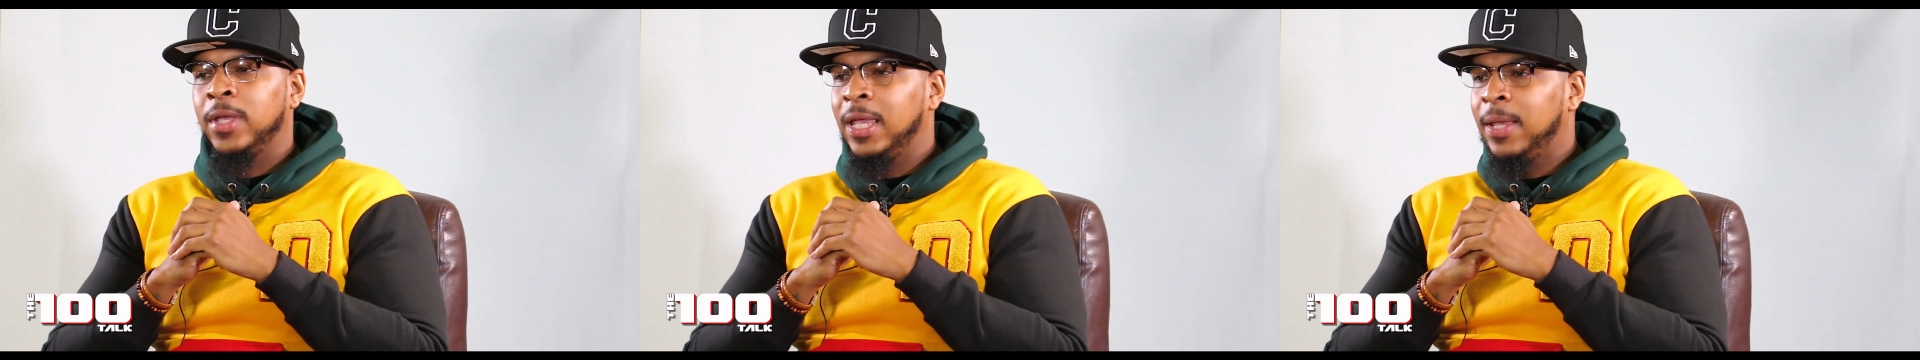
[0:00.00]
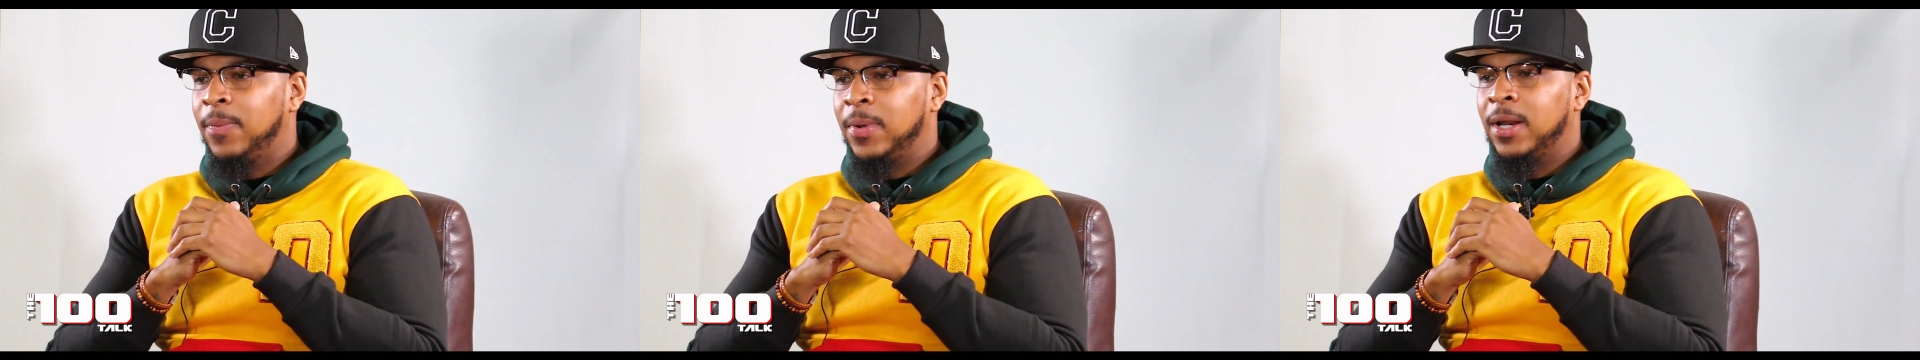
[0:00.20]

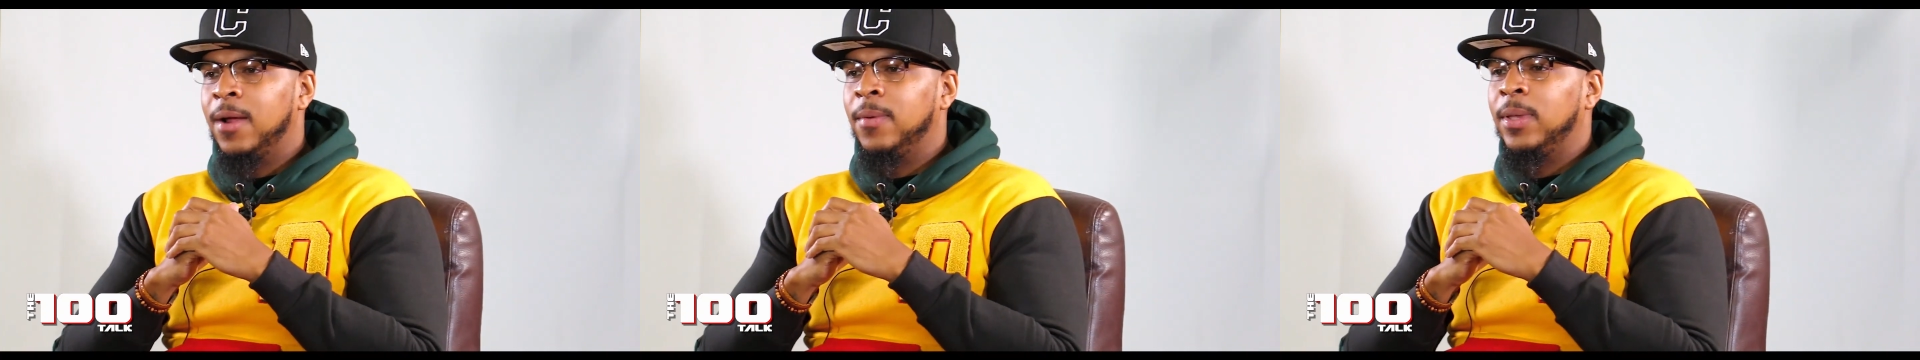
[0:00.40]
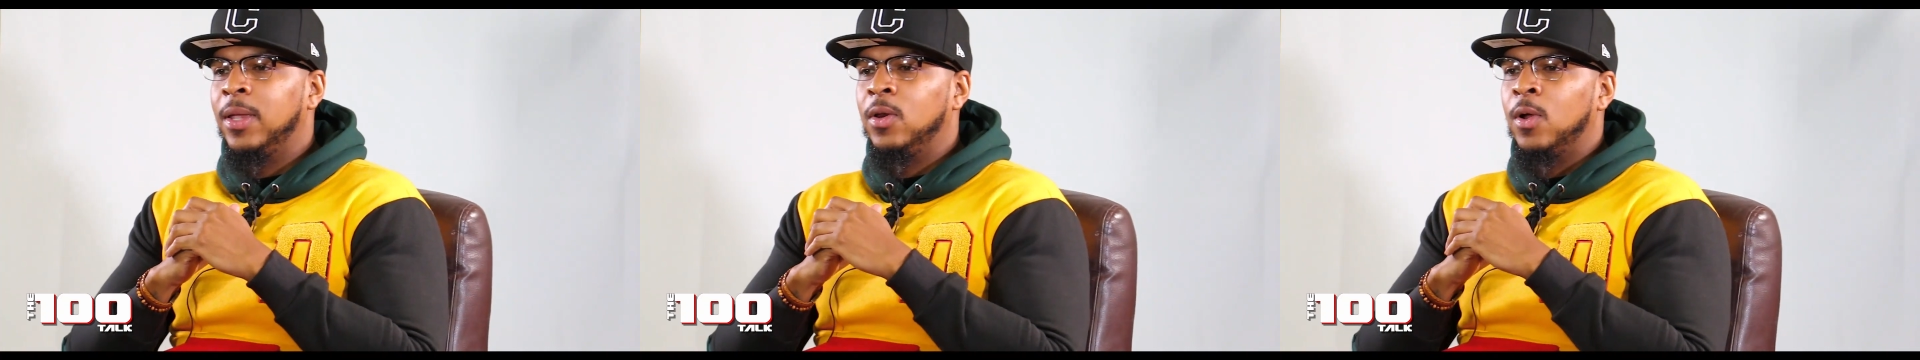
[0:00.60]
Keep it
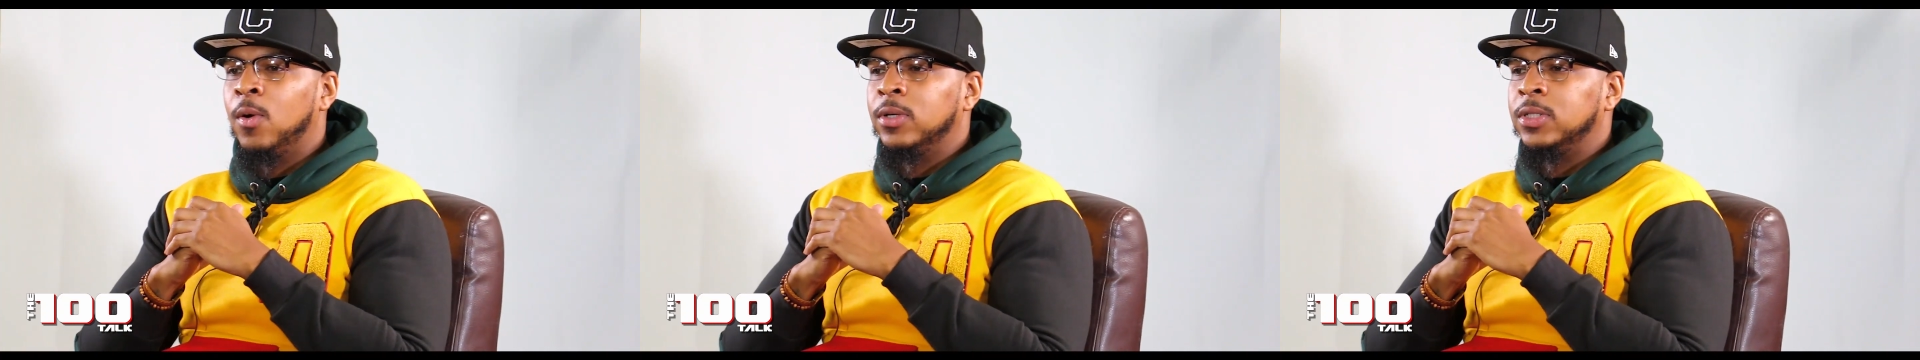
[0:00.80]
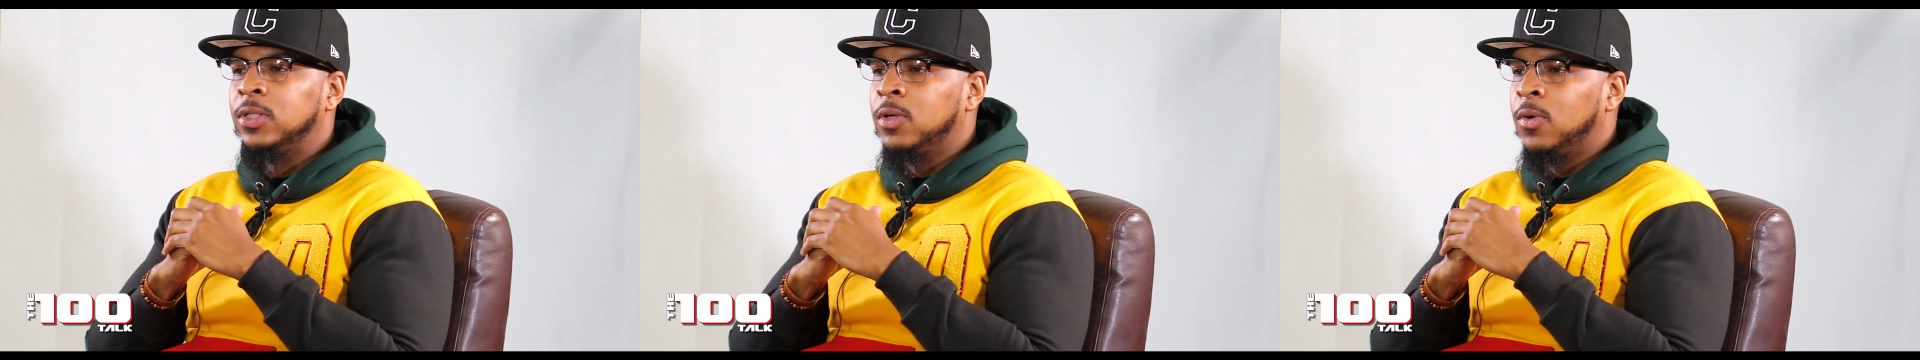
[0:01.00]
up. Keep doing
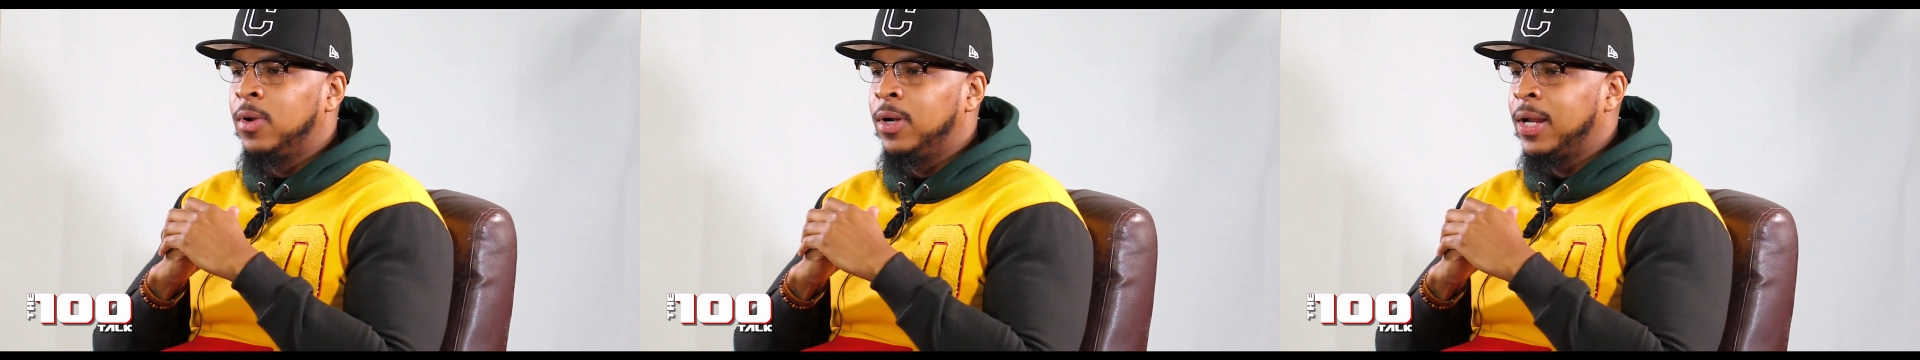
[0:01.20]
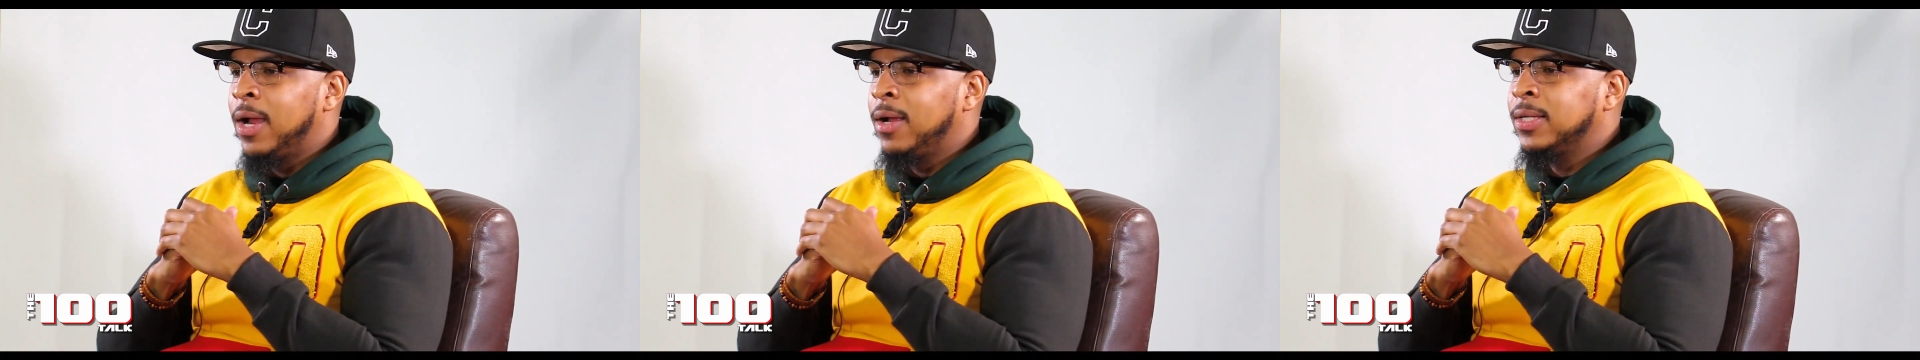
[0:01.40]
what you're
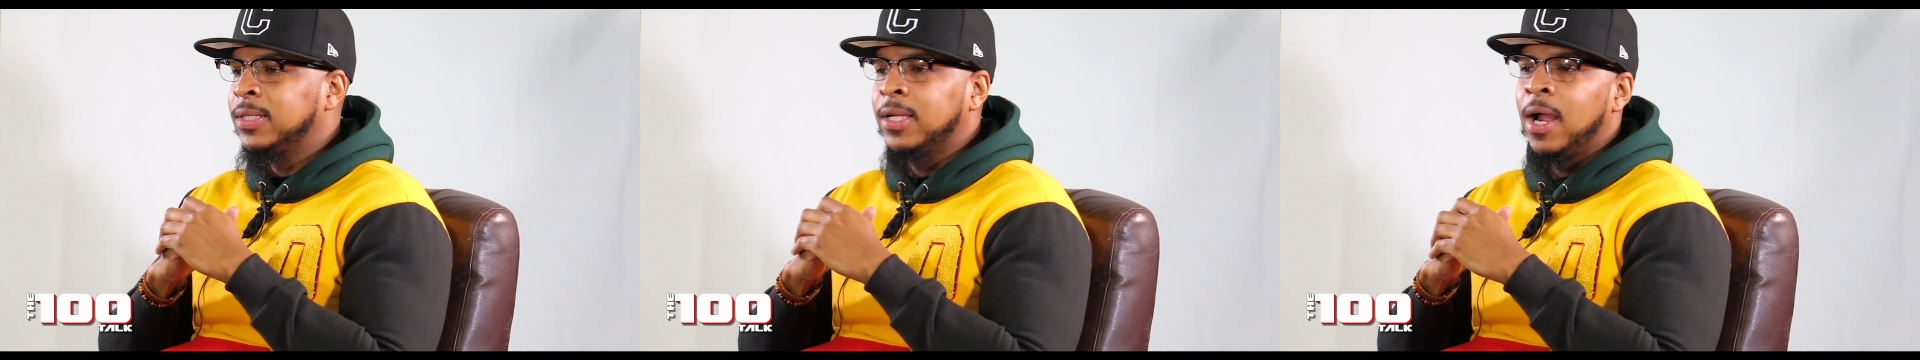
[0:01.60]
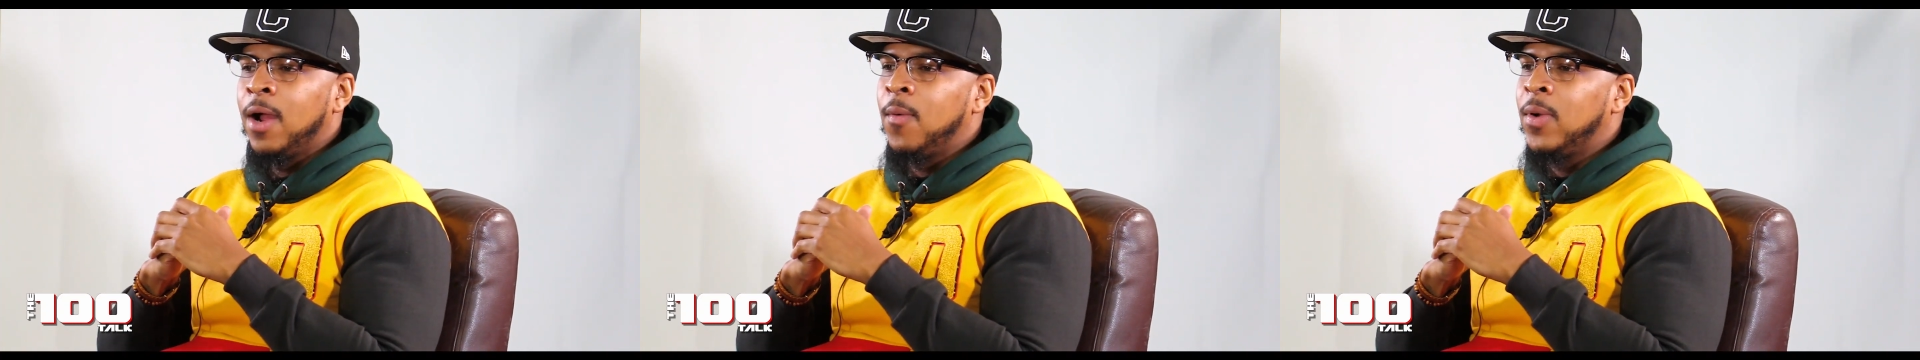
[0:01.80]
doing, dog. It's
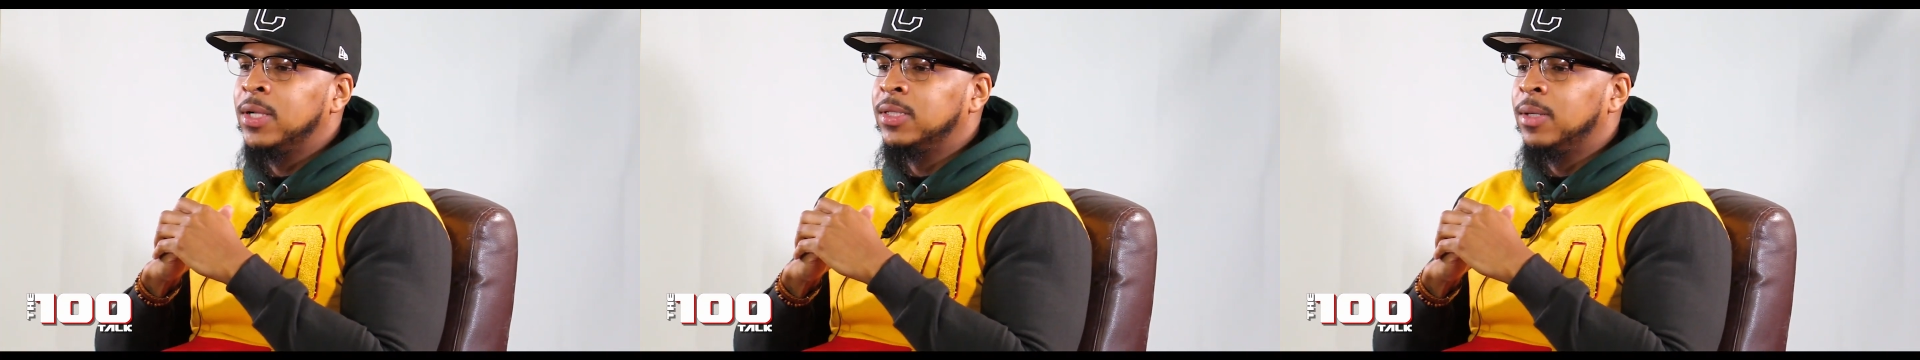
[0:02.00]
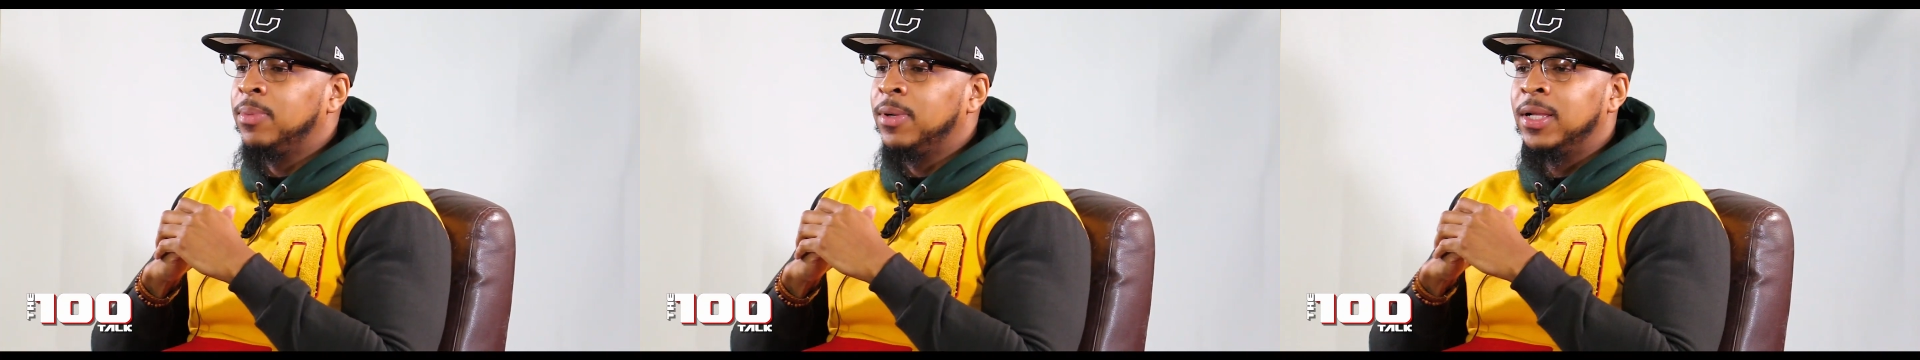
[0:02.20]

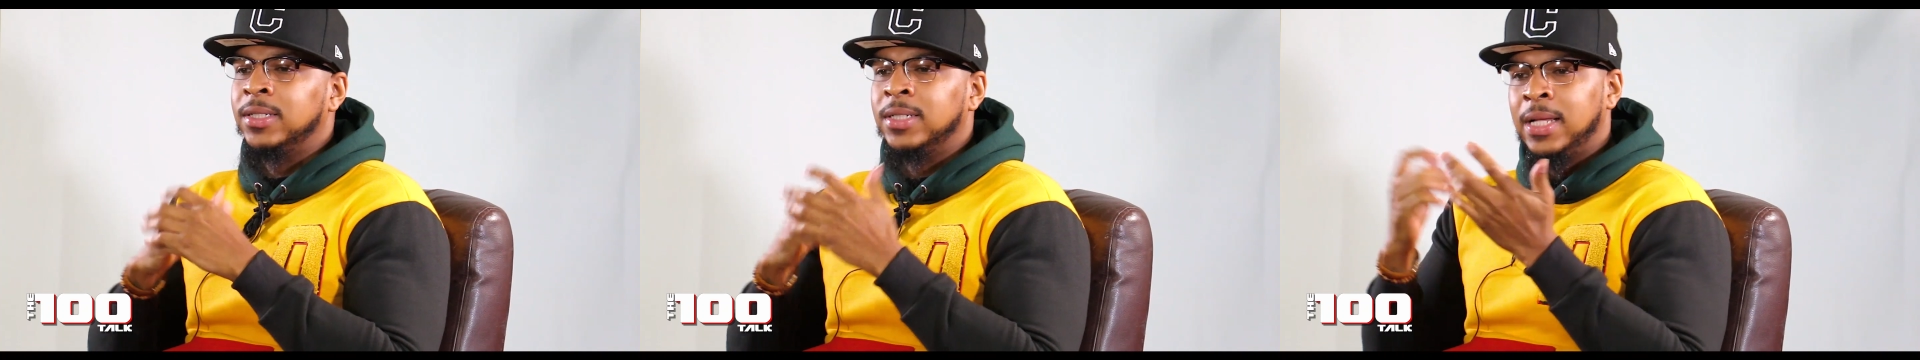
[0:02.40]
always a pleasure.